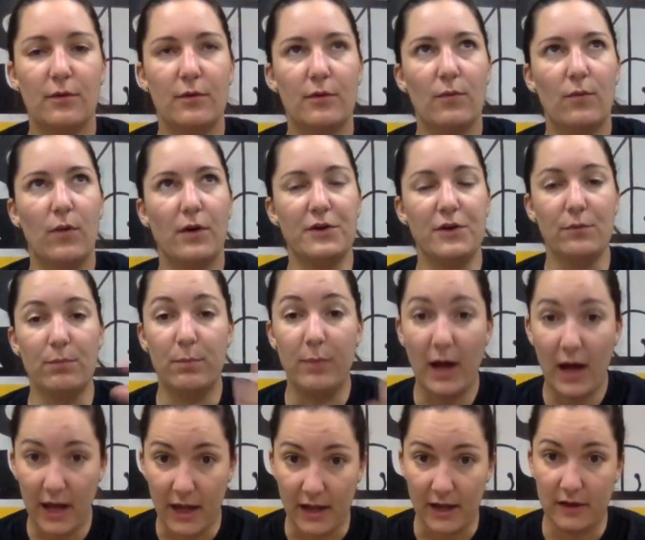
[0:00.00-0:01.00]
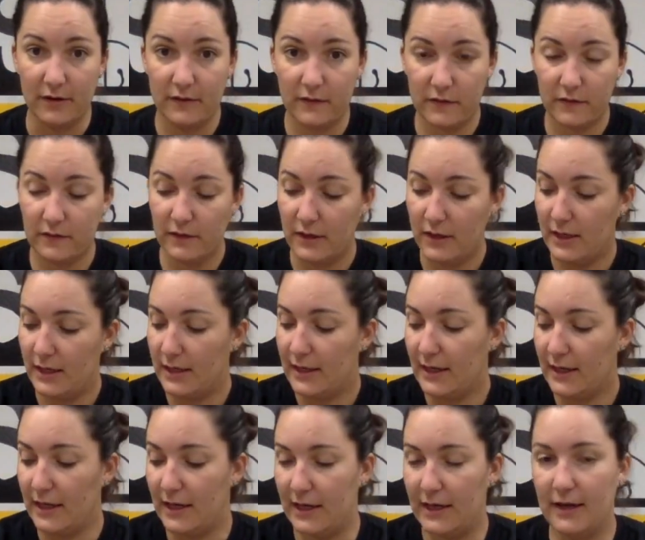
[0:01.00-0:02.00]
when you buzz
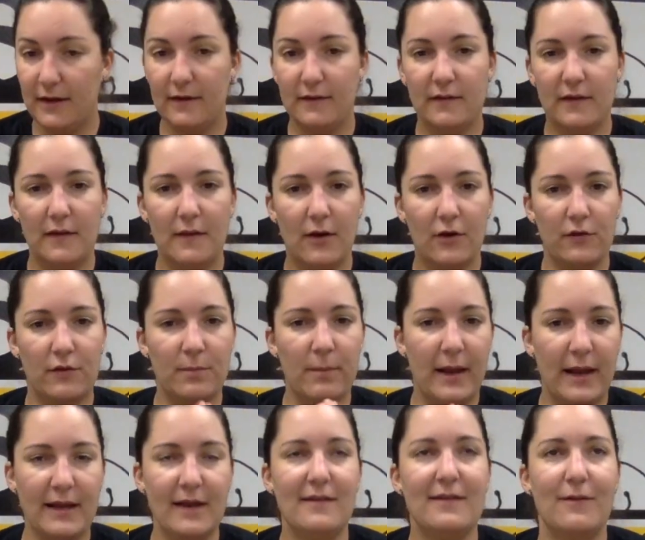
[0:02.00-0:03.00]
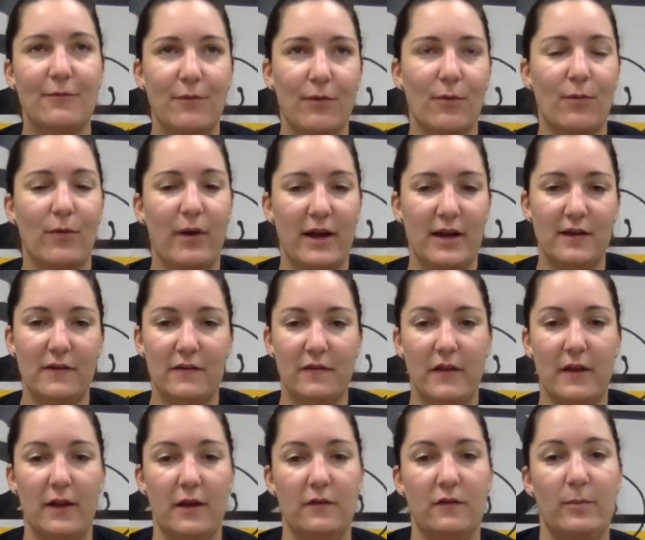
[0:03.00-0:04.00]
is there's many different ways
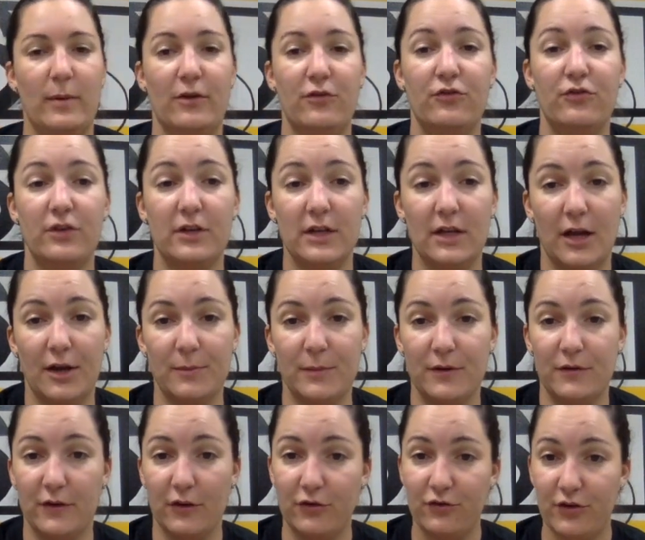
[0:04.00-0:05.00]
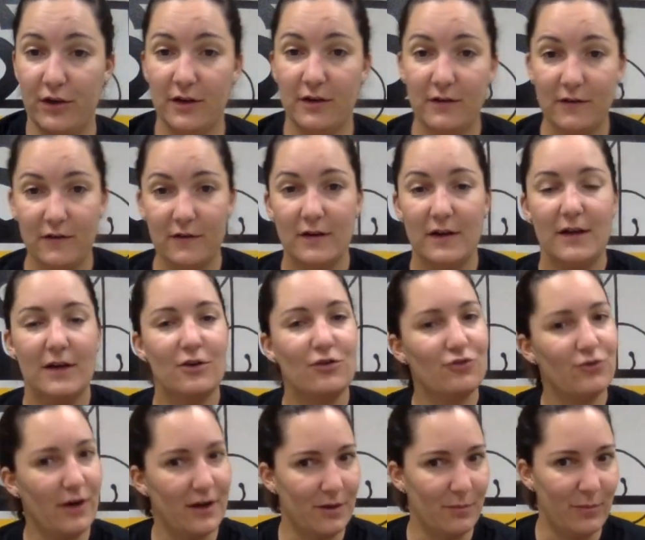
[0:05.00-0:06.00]
that especially young musicians
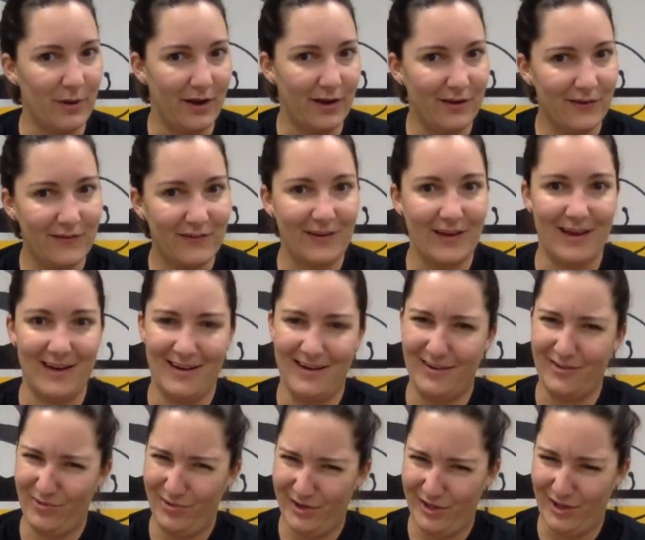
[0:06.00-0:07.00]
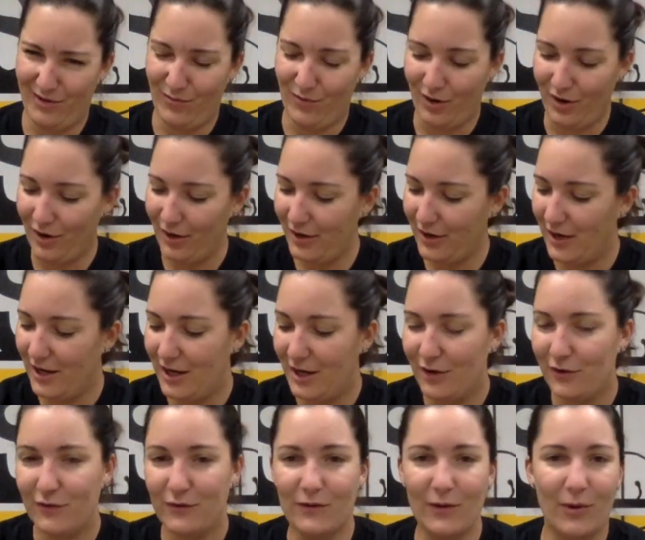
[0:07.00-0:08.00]
try to buzz and it doesn't really work.
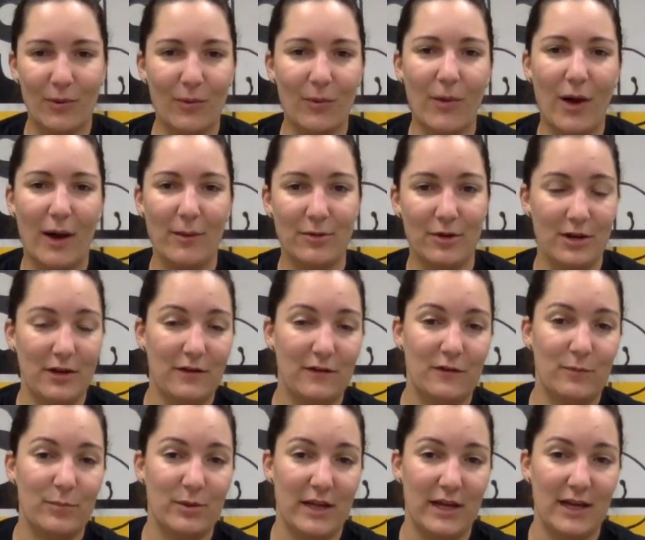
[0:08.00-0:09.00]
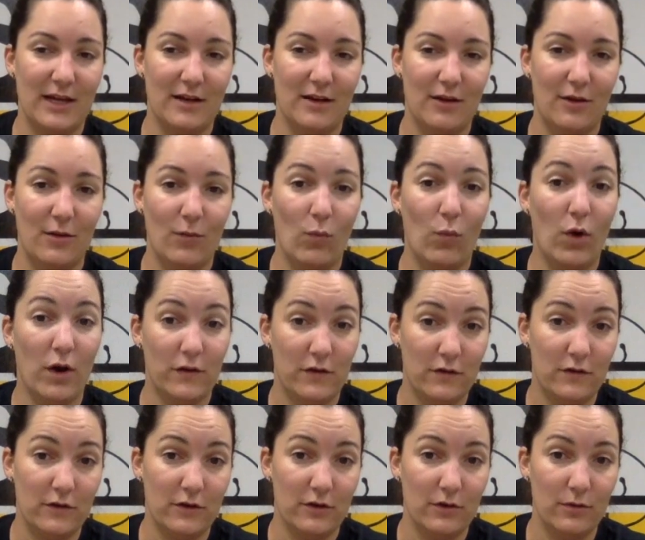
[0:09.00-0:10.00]
So I'm going to explain what to
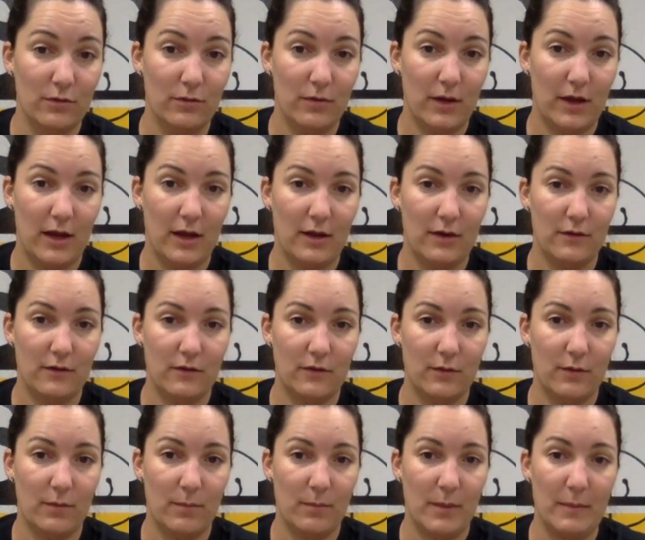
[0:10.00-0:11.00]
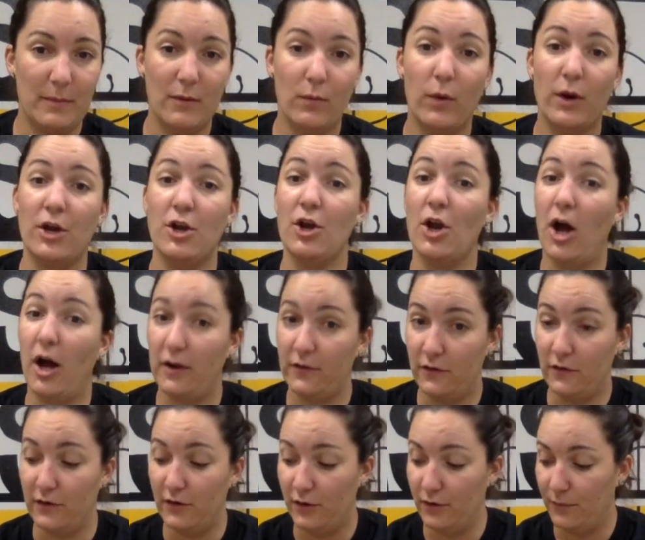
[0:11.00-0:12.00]
do and maybe what not to
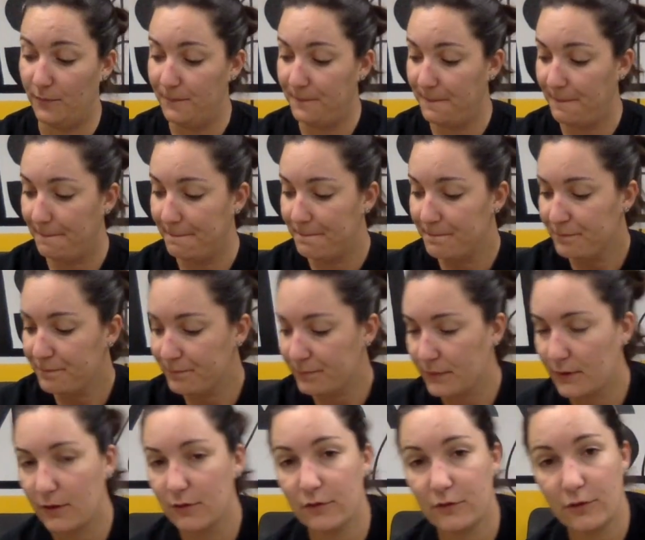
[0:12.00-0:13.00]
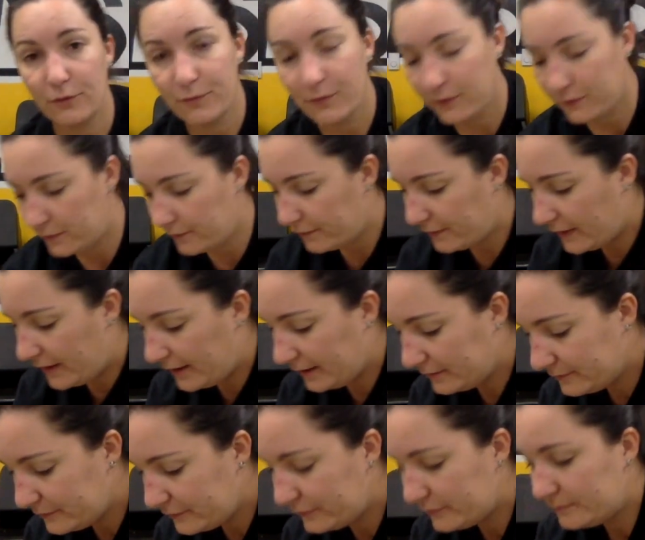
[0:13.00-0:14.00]
do. So first of
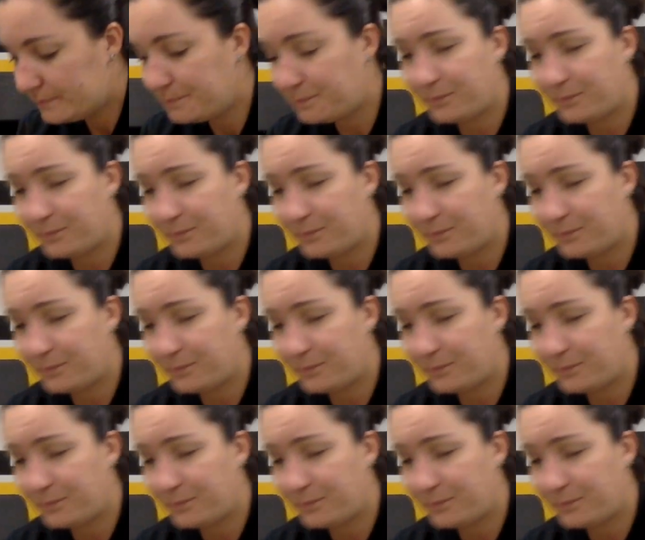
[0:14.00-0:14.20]
things,